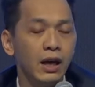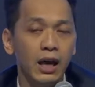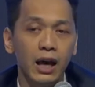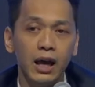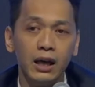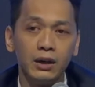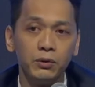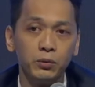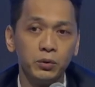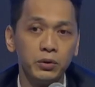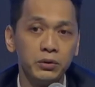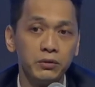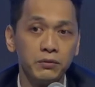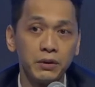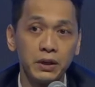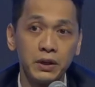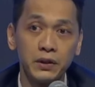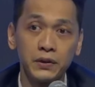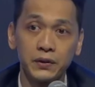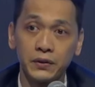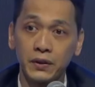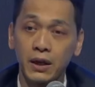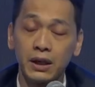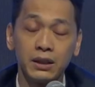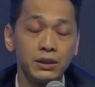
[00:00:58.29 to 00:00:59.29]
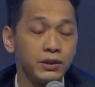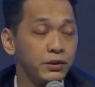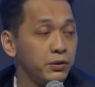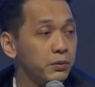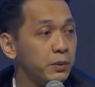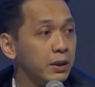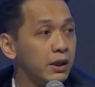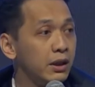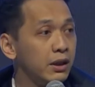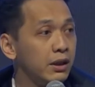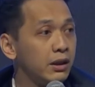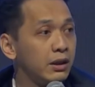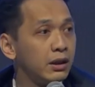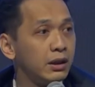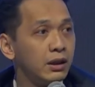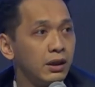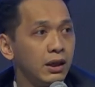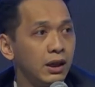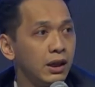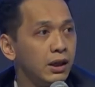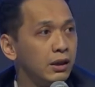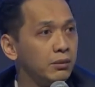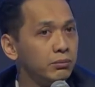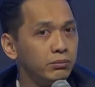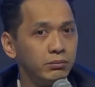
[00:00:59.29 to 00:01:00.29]
And we're very excited to be here
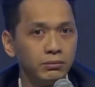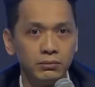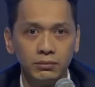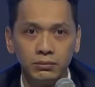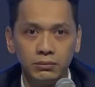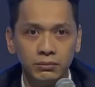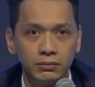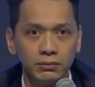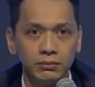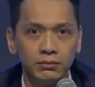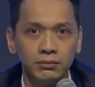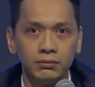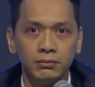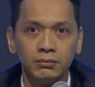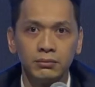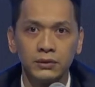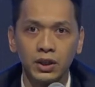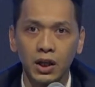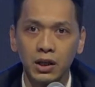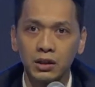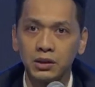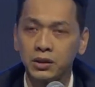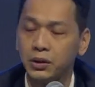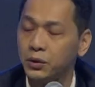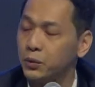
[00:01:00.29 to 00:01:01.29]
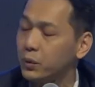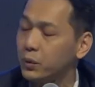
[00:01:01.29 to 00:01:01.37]
talking